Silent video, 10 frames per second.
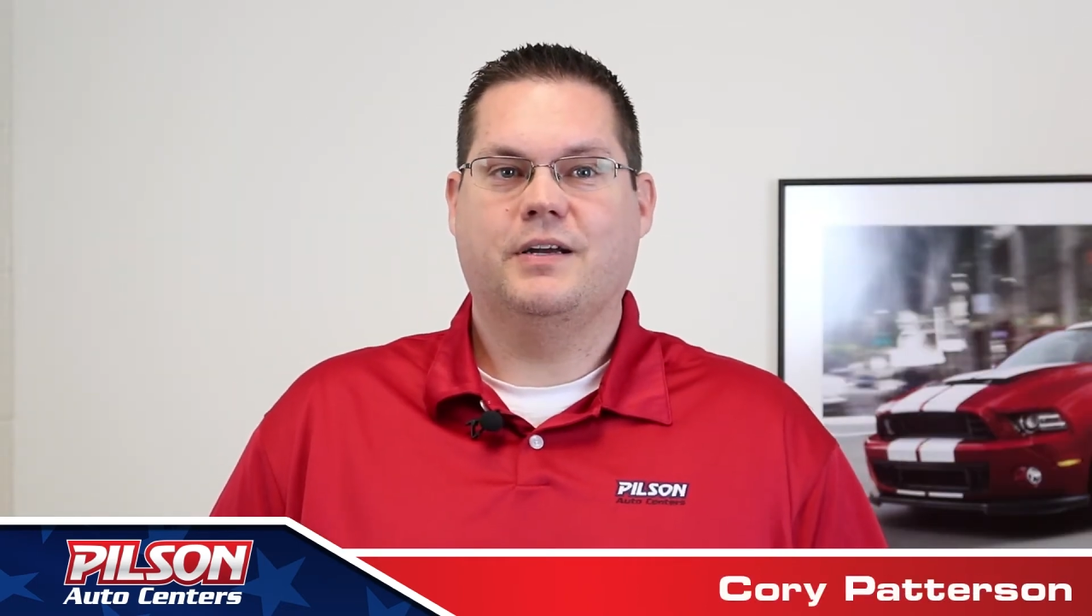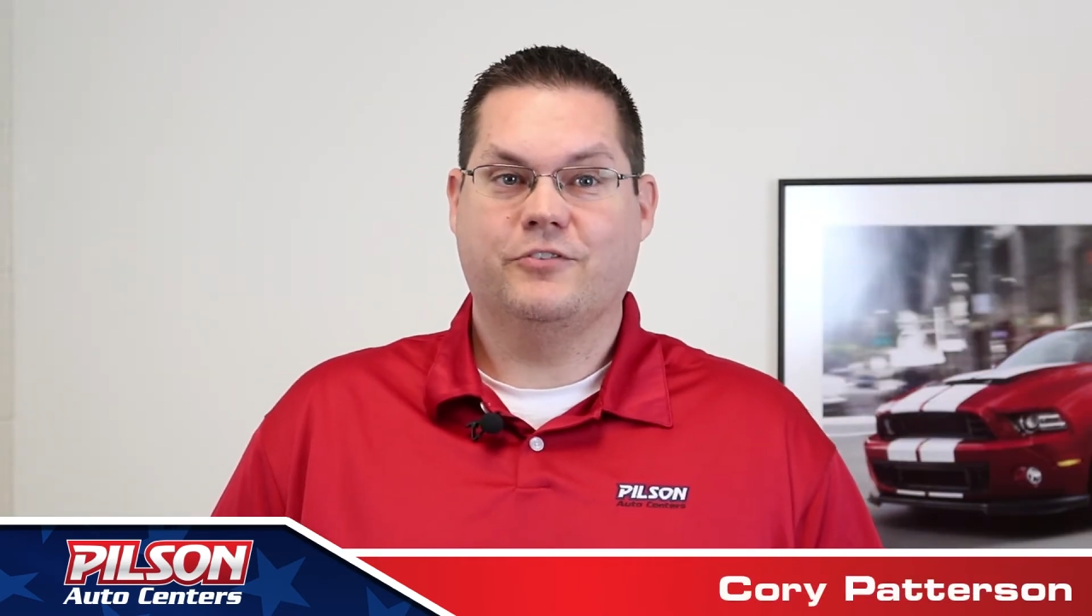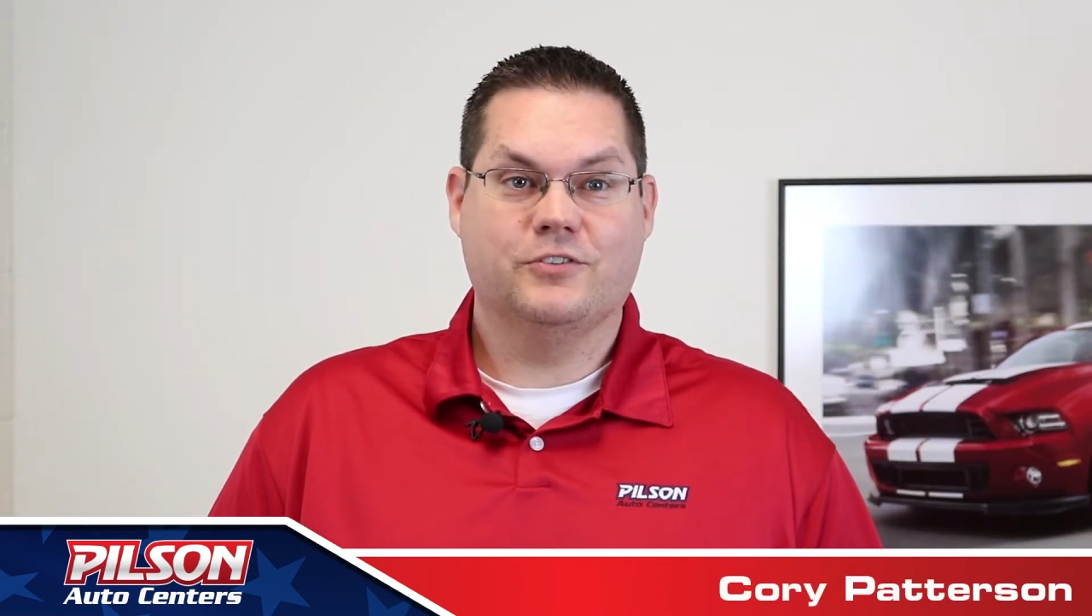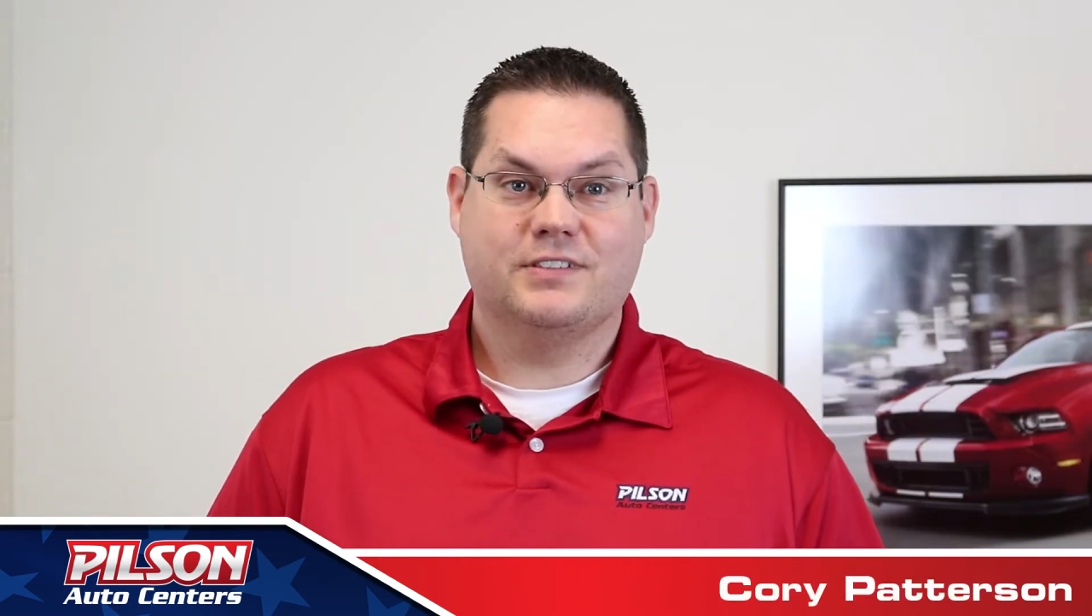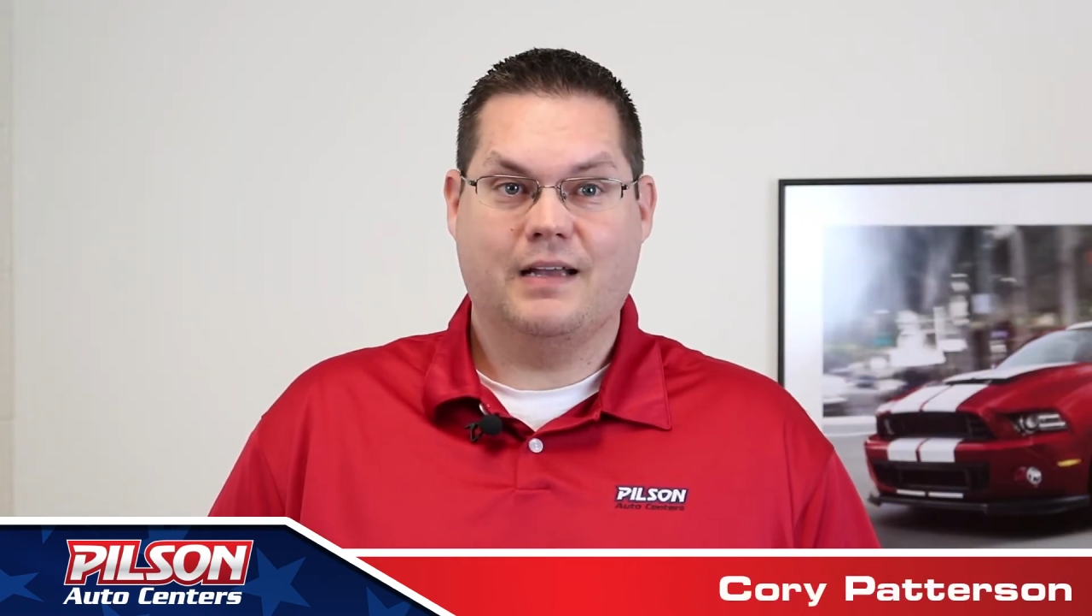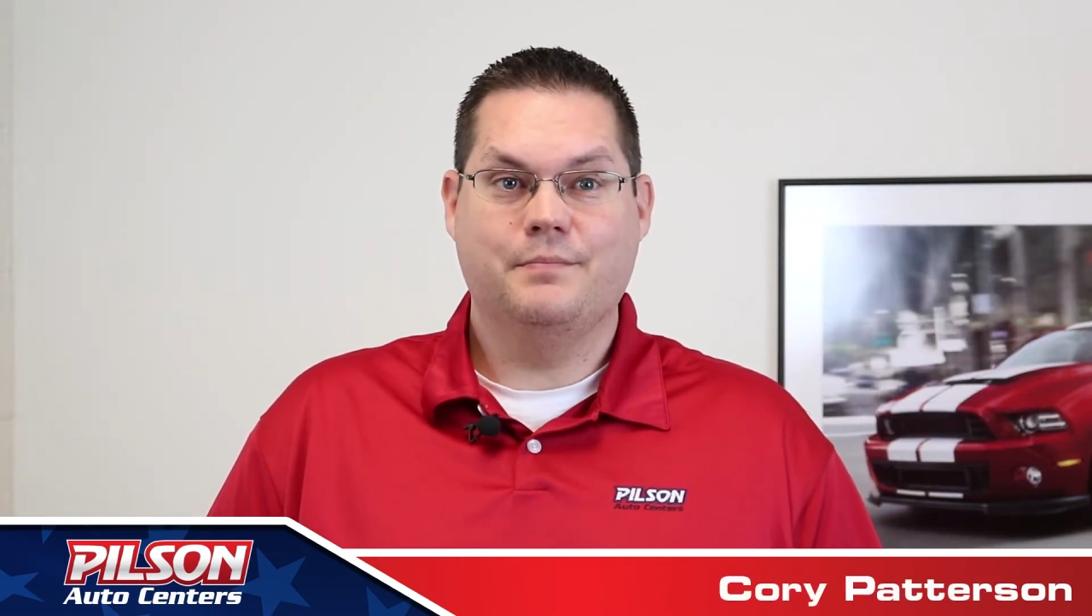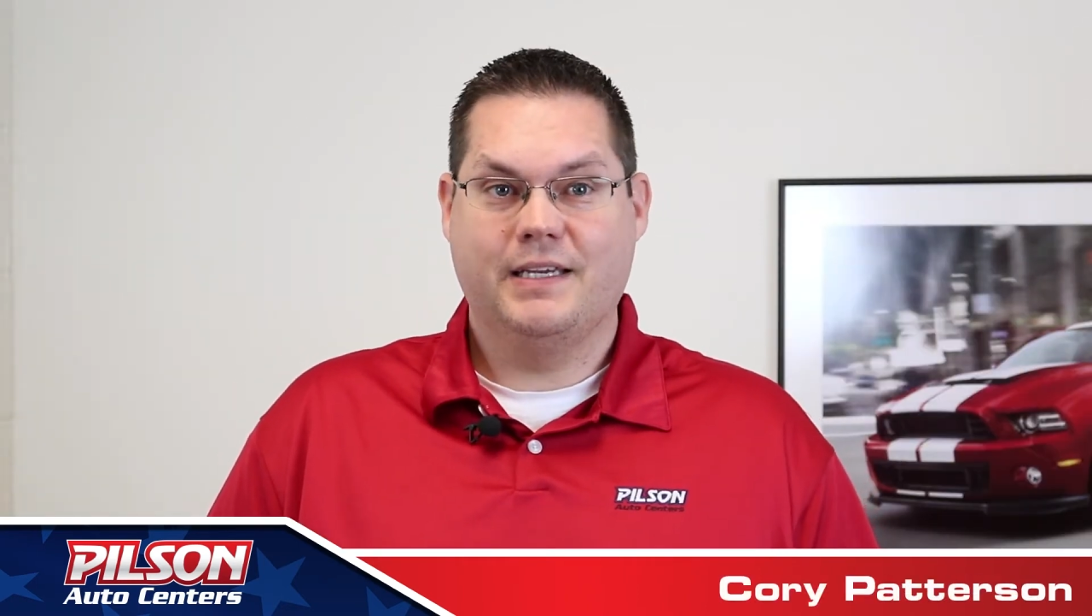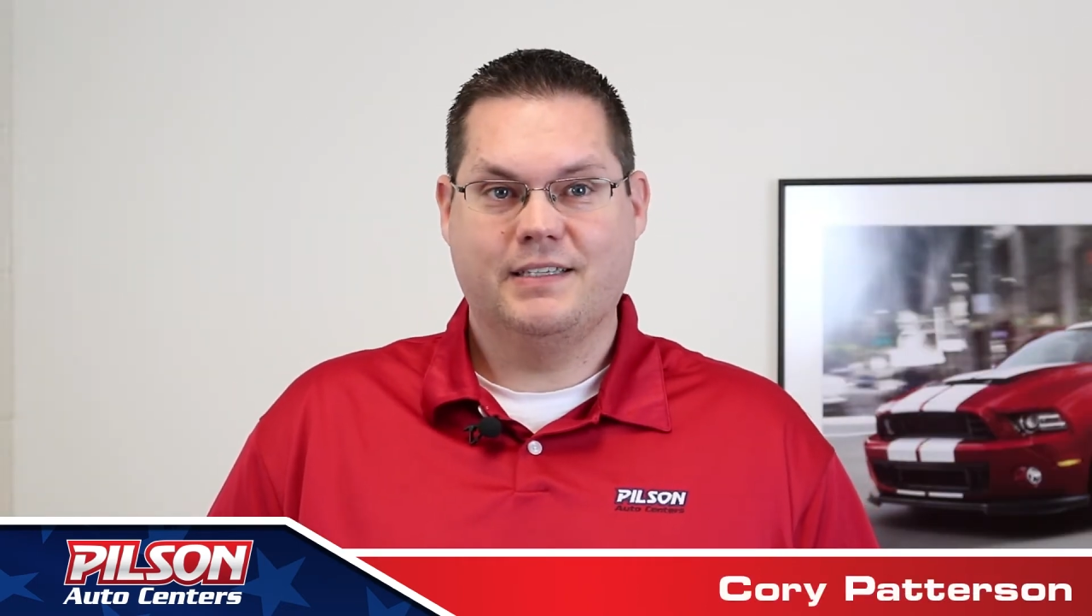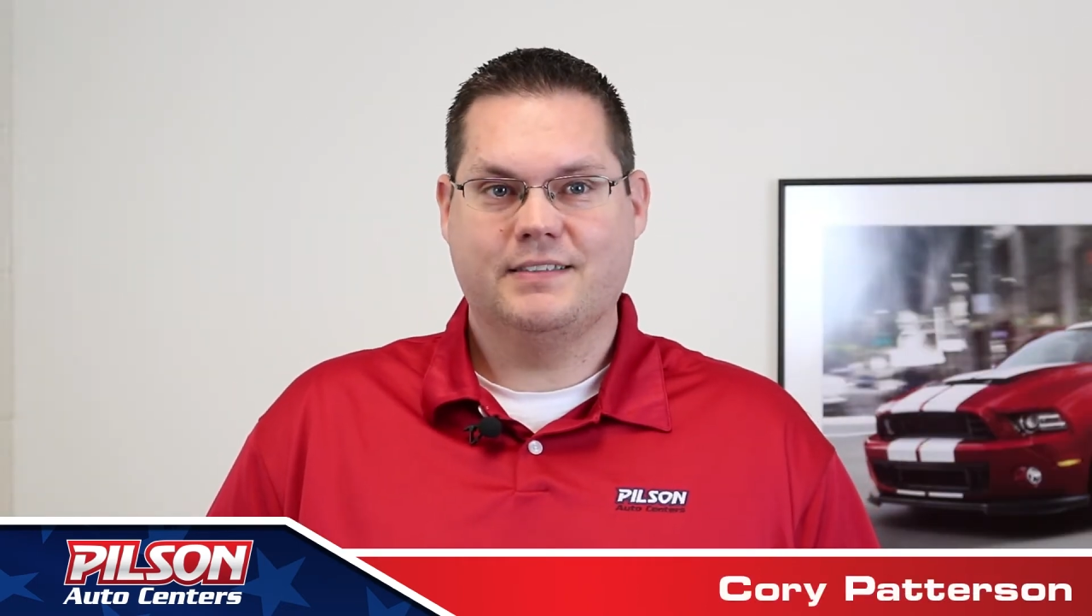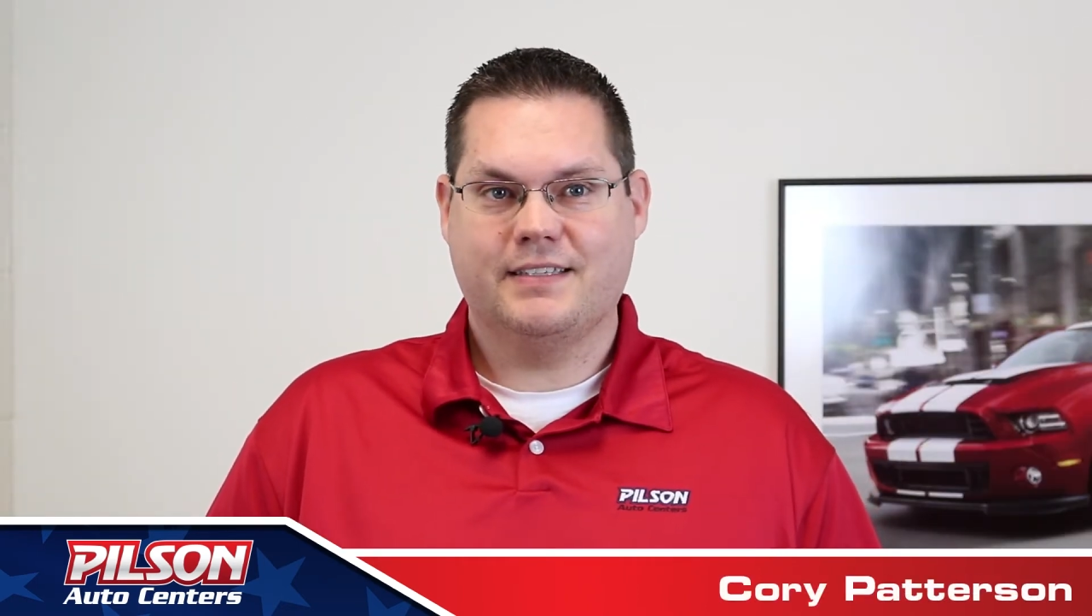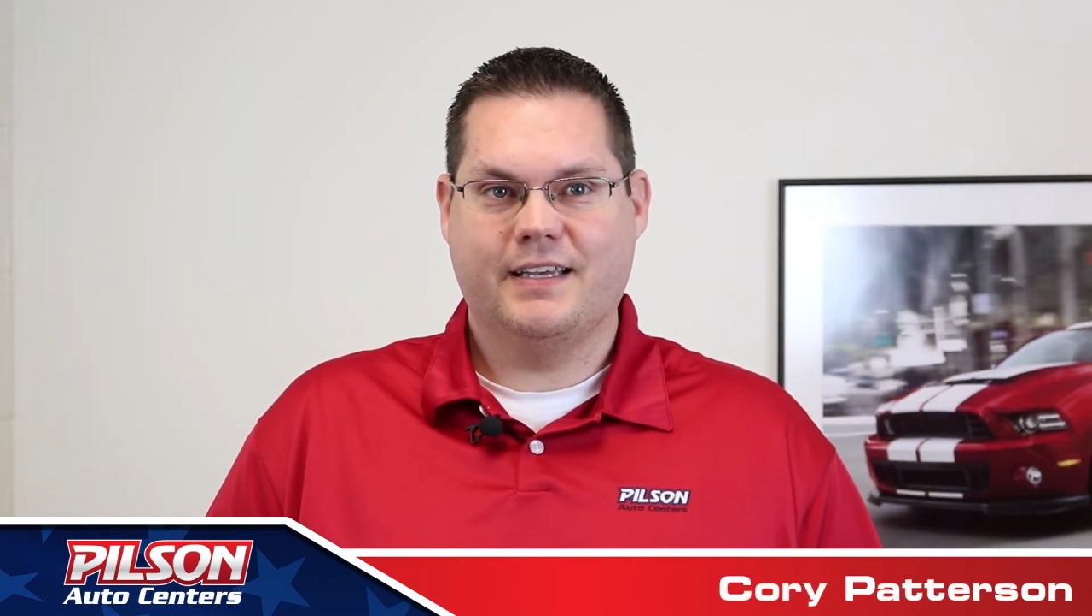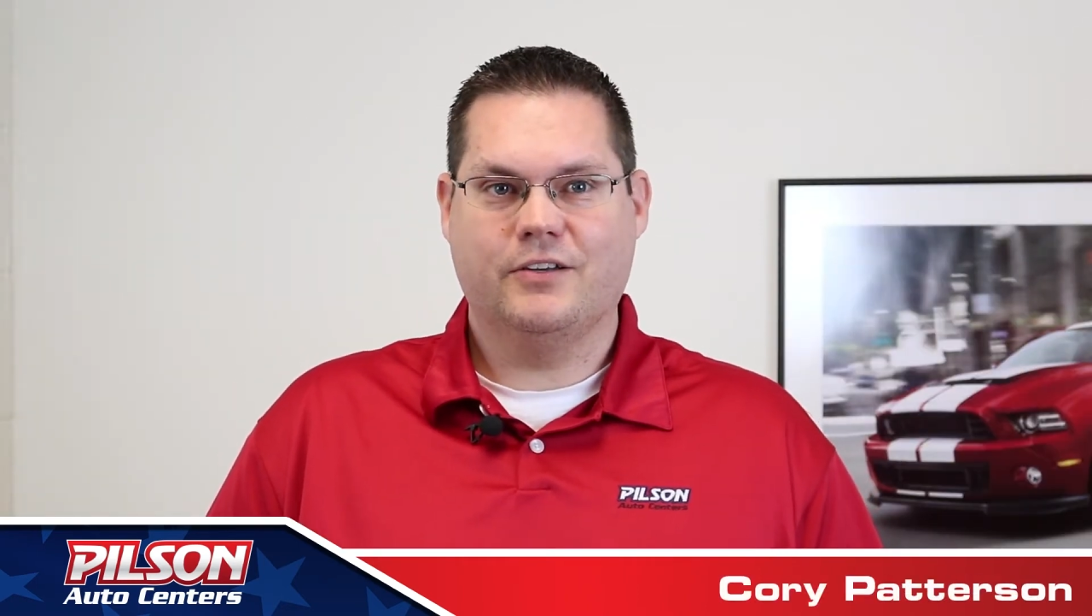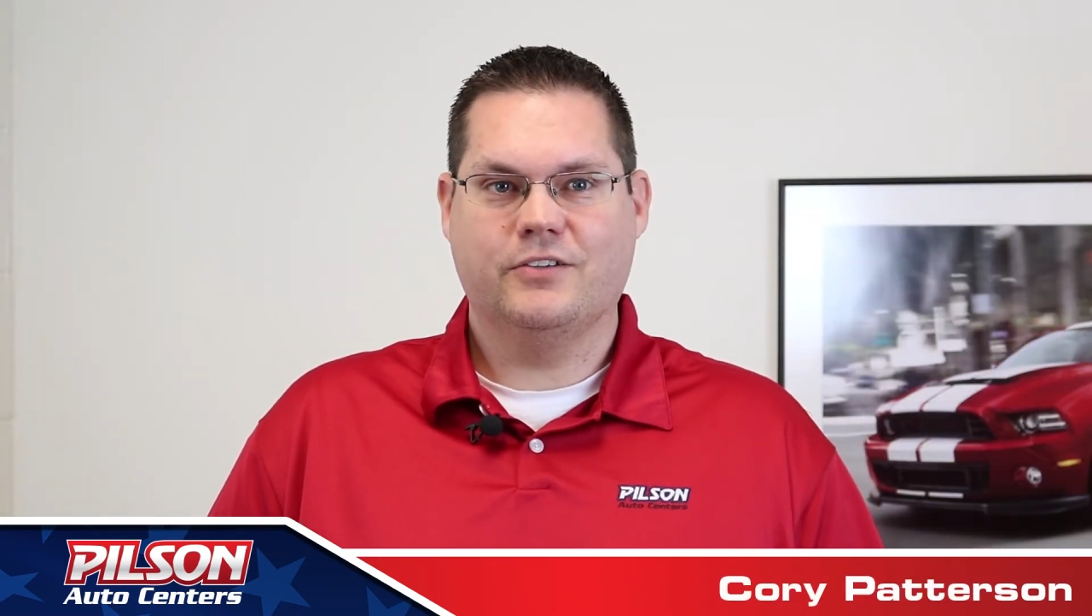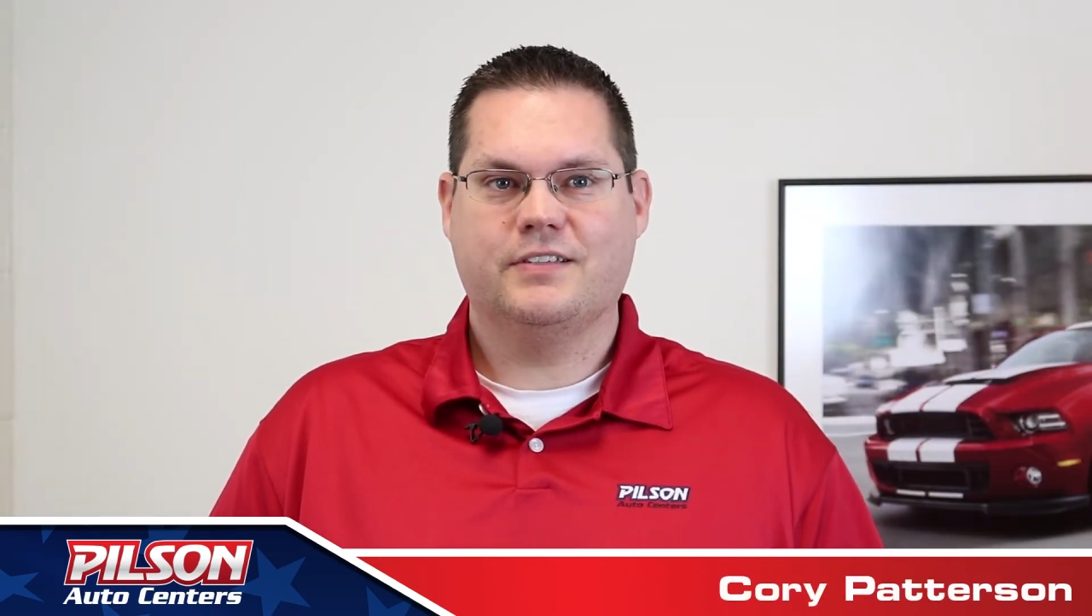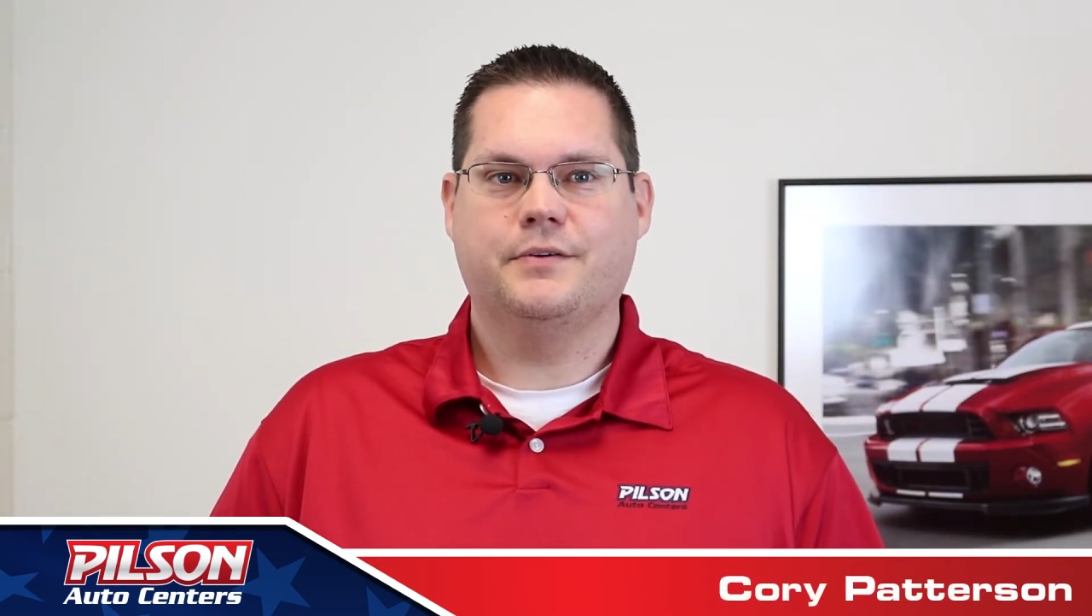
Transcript: my first time being in sales.